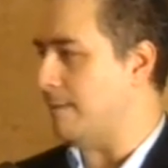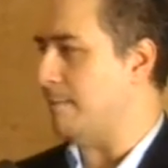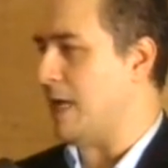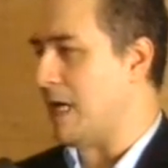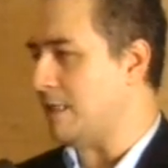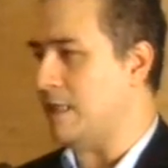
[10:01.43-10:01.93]

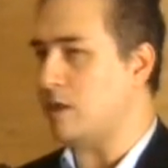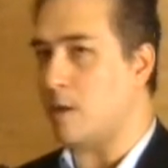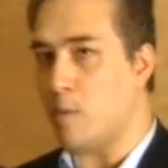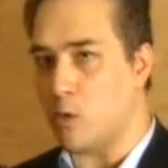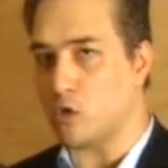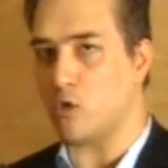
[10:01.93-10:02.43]
because he's
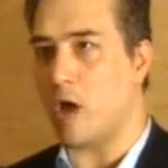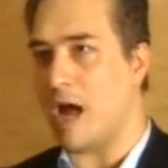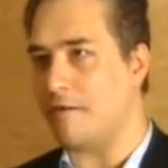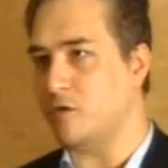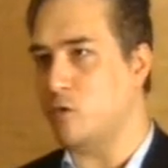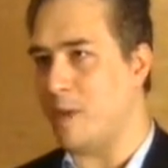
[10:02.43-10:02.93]
supposed to
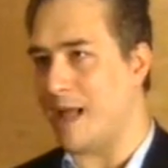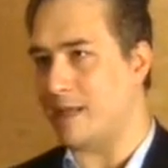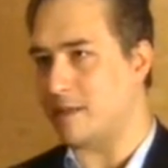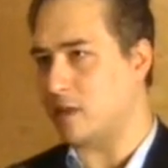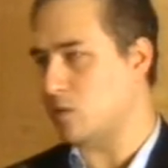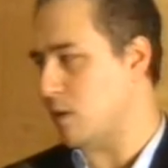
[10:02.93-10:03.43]
have two
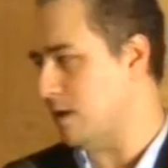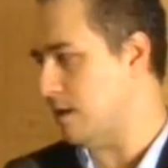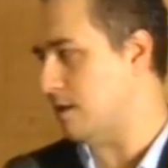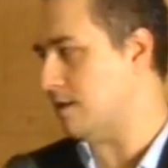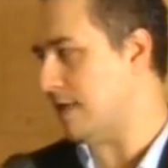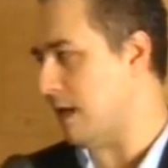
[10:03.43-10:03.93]
palaces, one in the